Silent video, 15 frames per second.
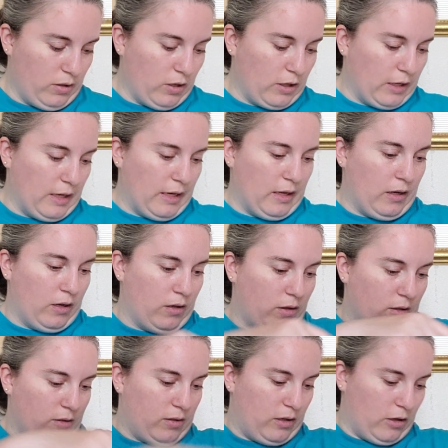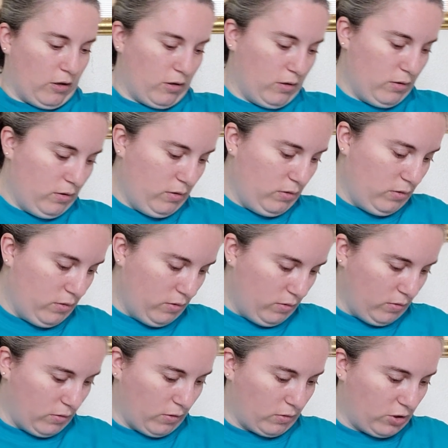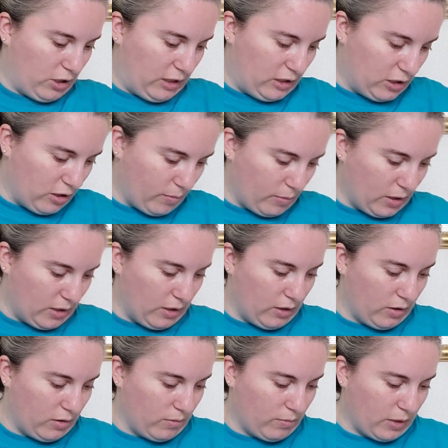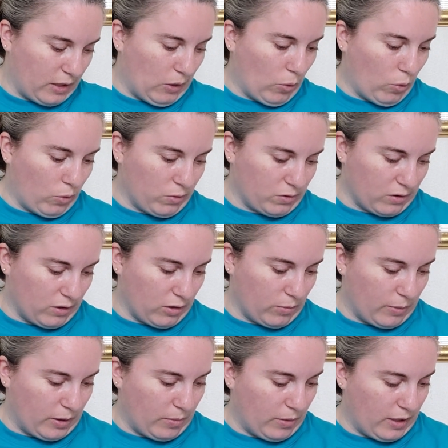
again this year. Changing up my goals a little bit,